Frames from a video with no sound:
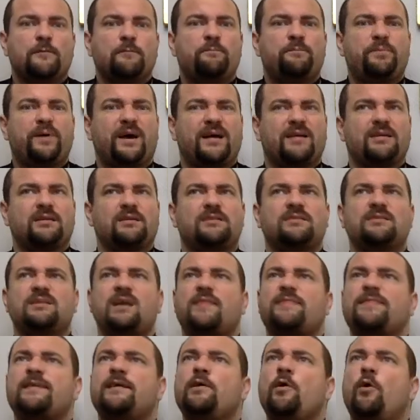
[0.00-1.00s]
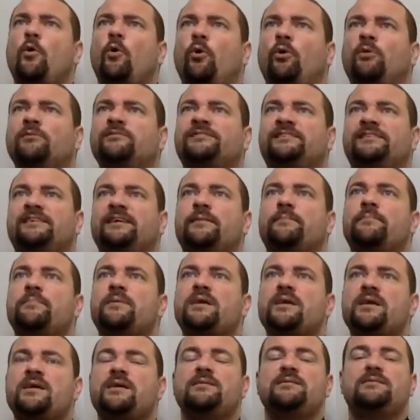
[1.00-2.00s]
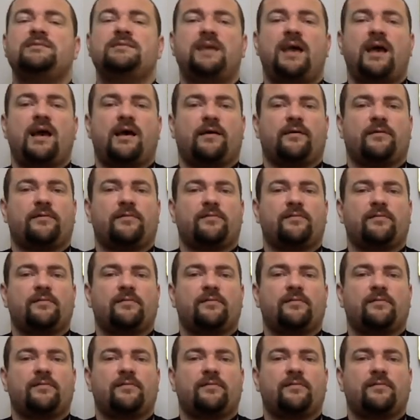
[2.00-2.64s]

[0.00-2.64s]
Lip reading: But nothing holds him in death.